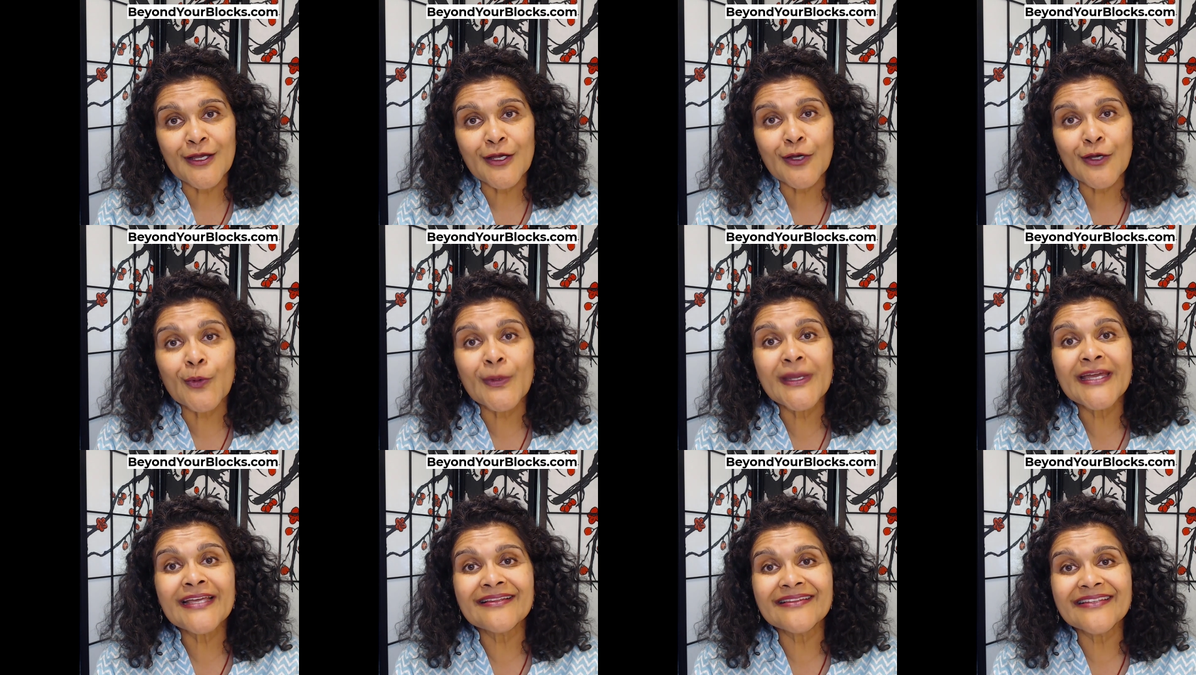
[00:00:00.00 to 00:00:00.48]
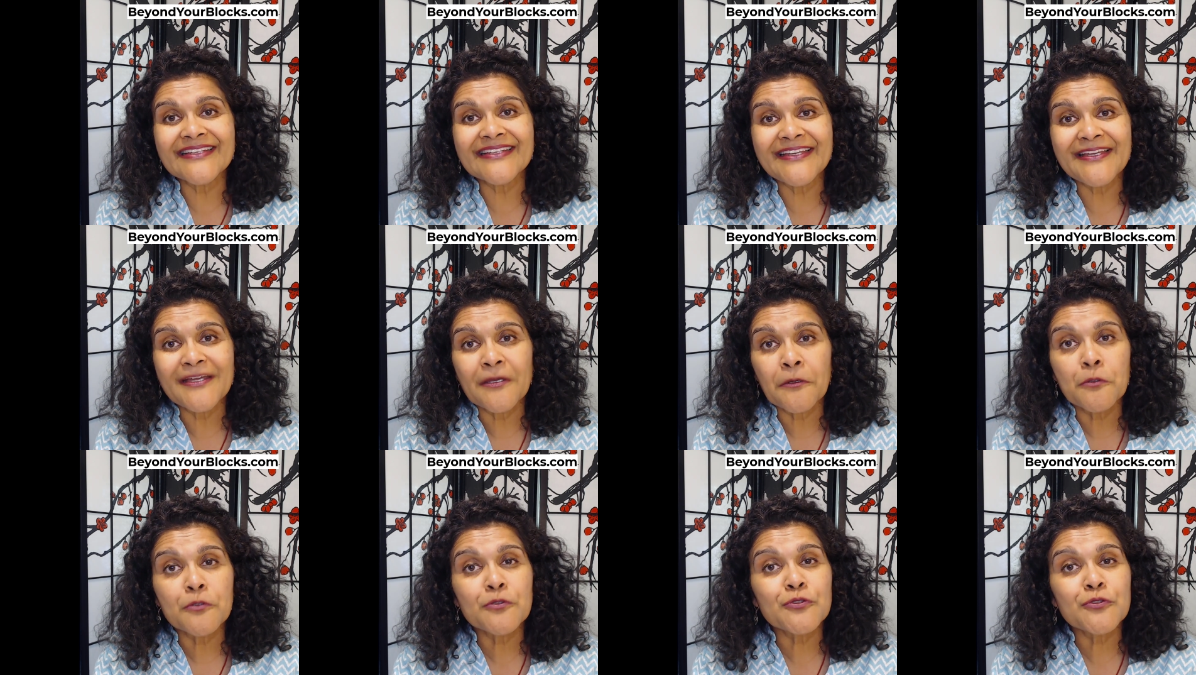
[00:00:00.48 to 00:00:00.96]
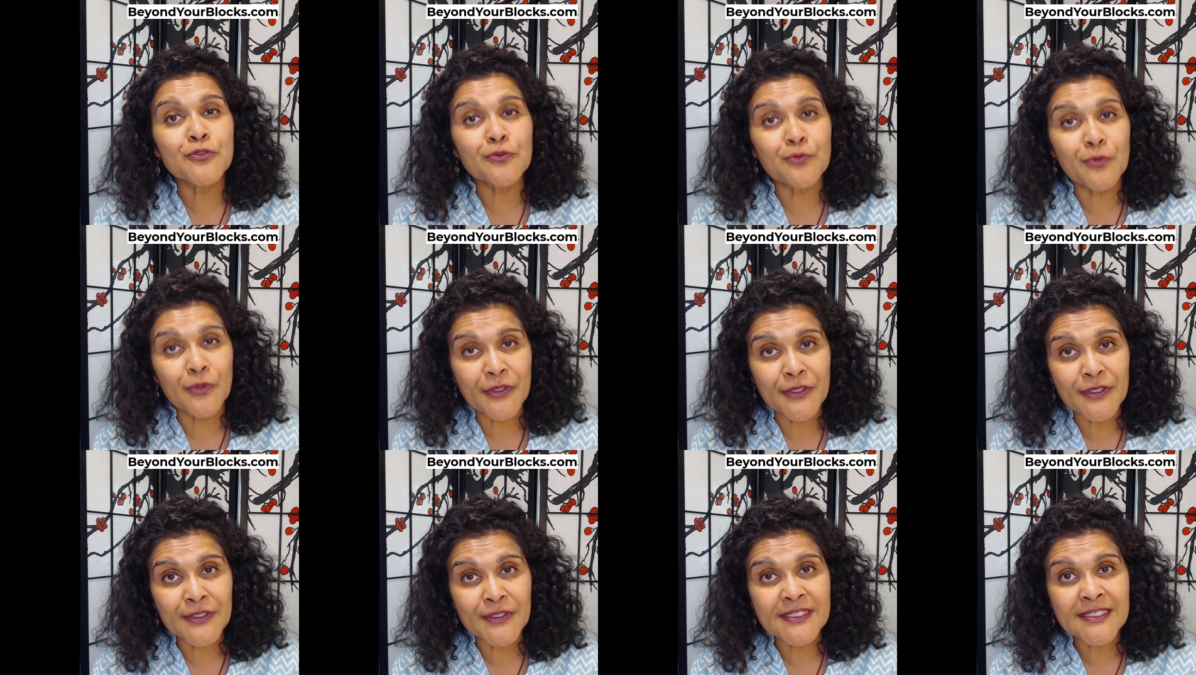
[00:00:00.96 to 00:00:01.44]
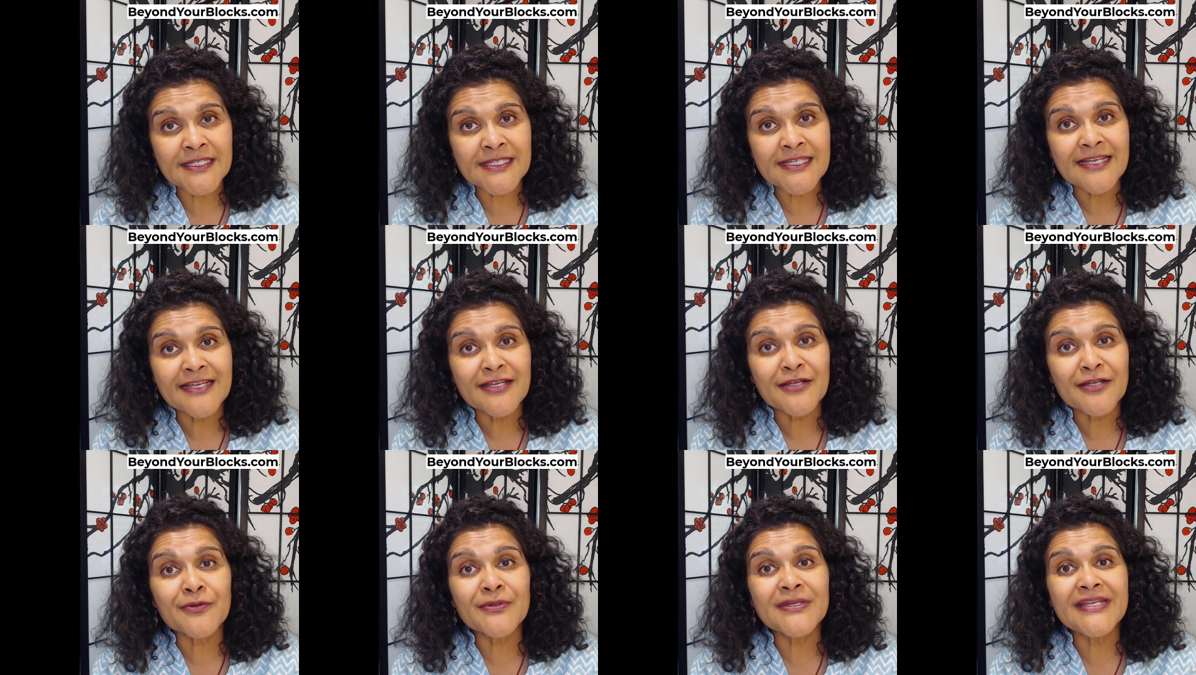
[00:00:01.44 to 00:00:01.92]
quickly towards
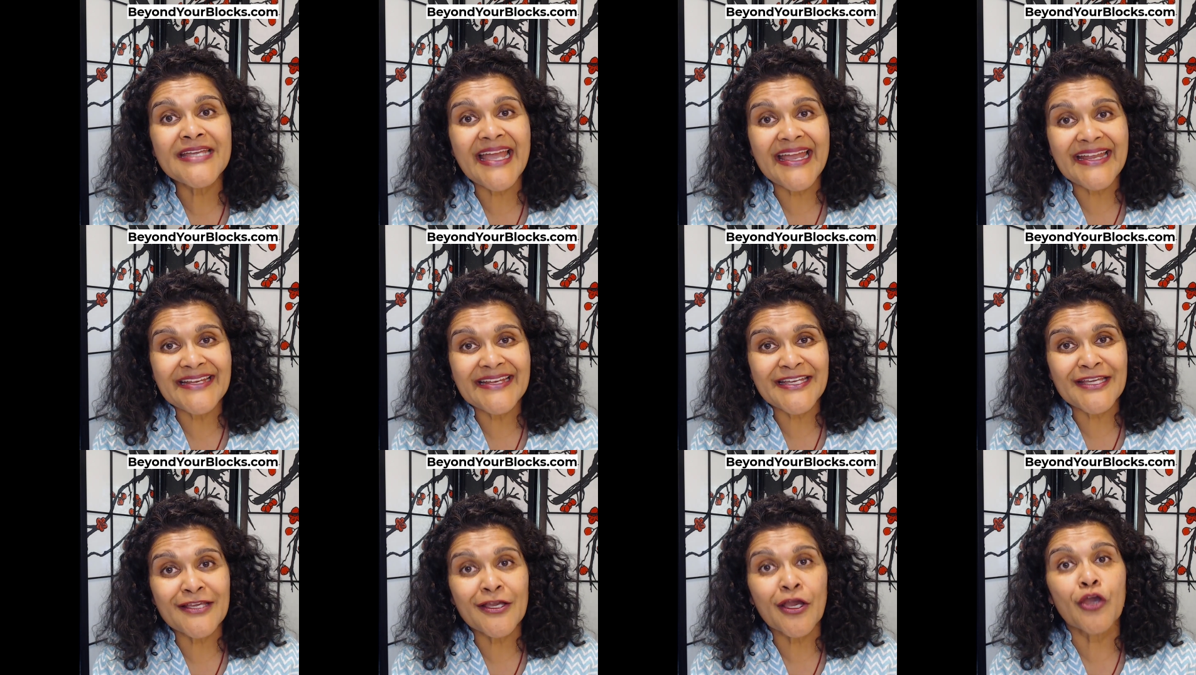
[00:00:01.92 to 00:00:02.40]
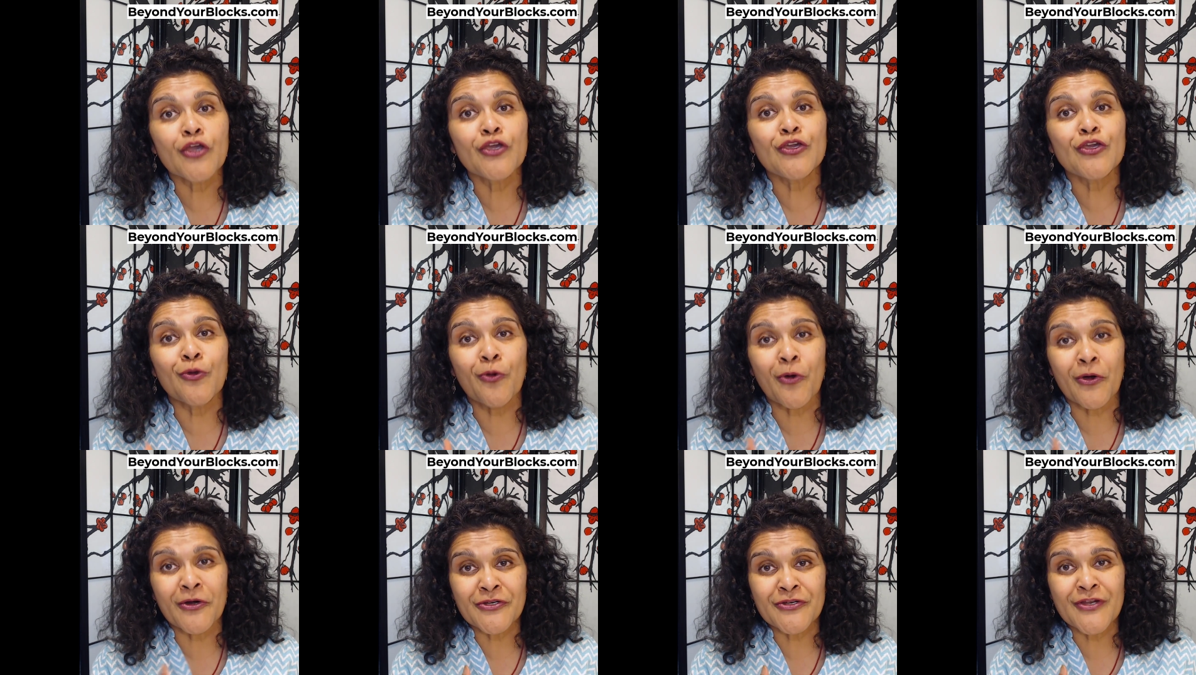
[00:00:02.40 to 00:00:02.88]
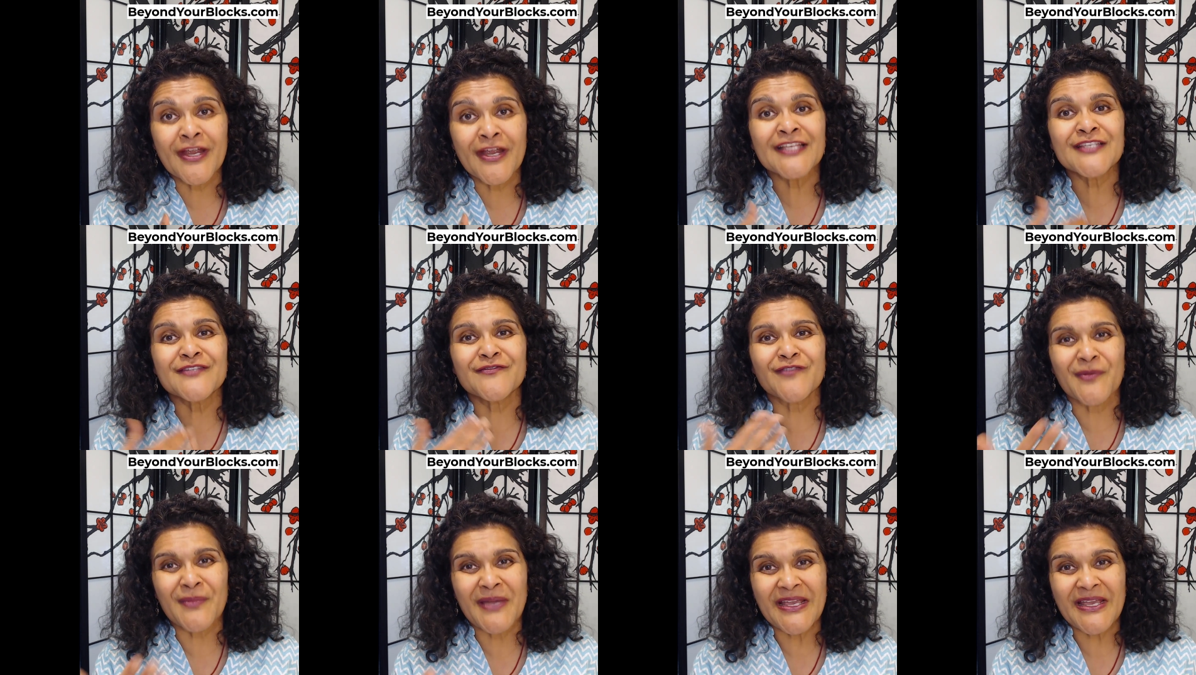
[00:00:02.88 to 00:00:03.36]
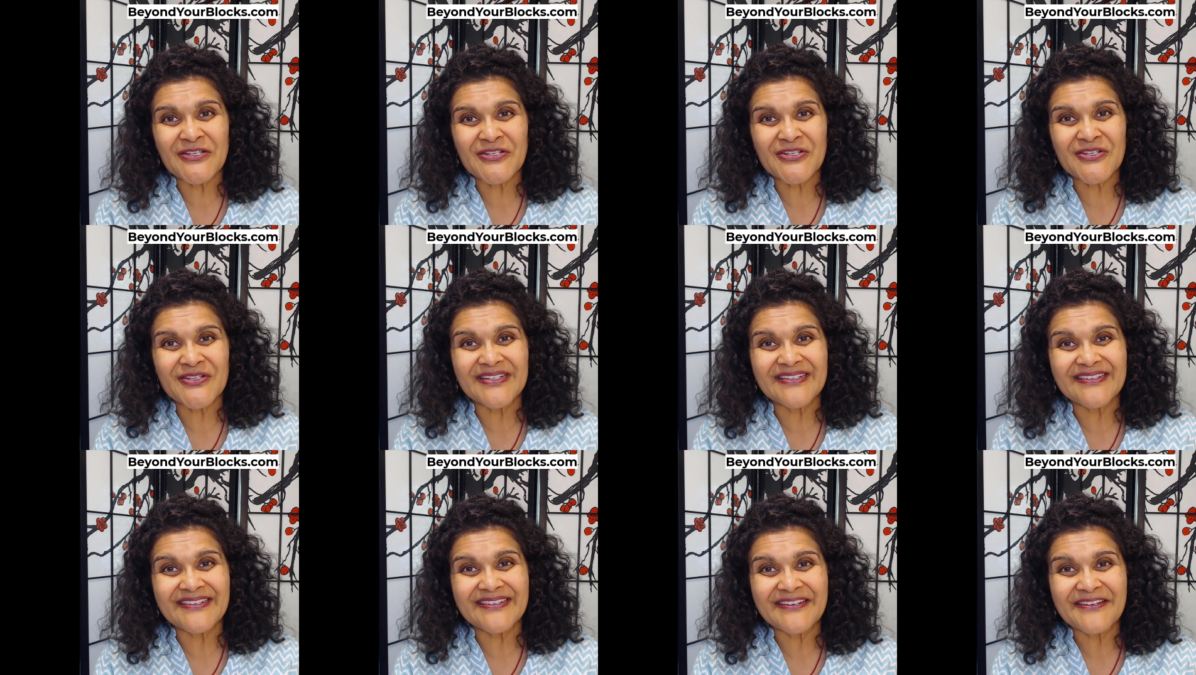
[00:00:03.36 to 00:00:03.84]
creating your
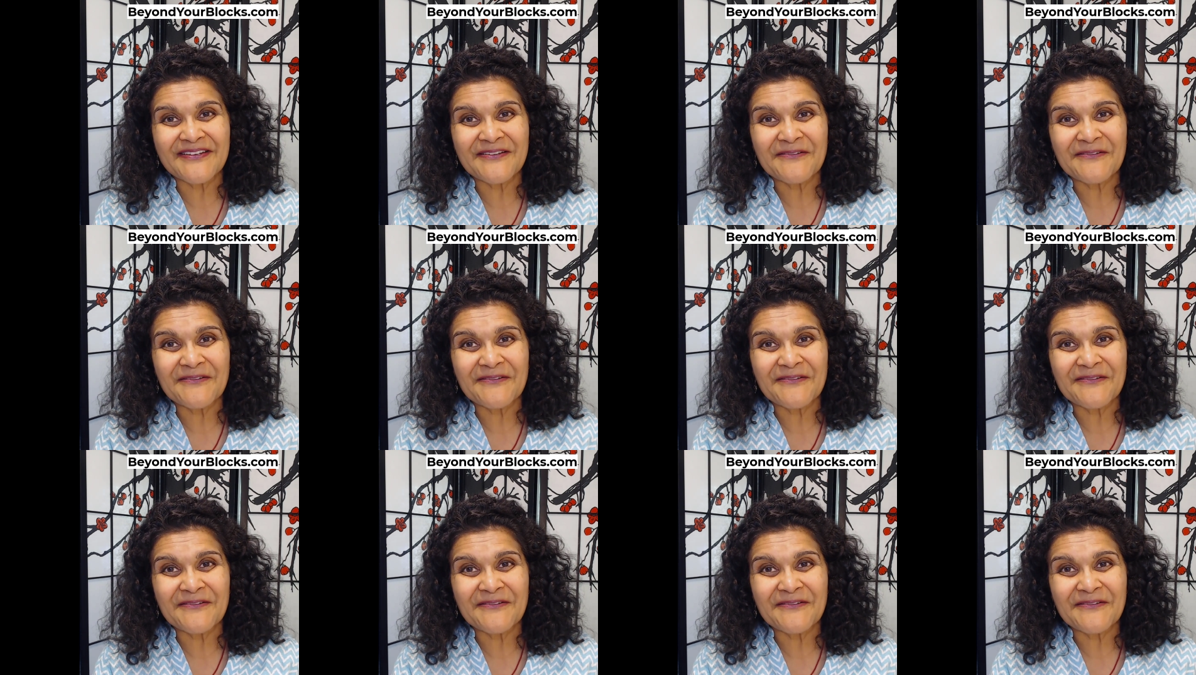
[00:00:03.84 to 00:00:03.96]
transformation.